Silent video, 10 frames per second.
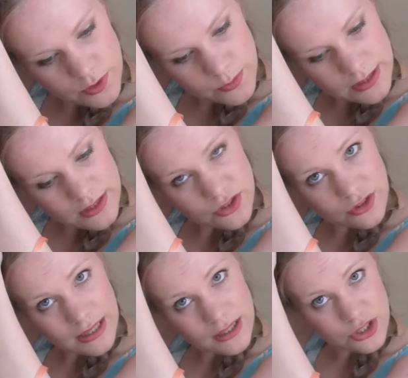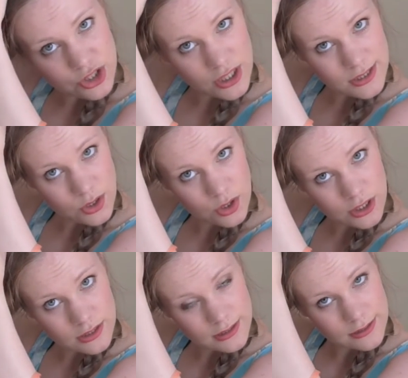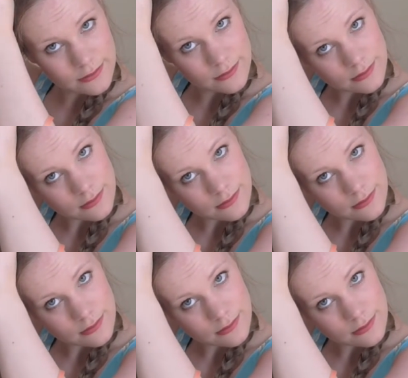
between the strand that's just gone under,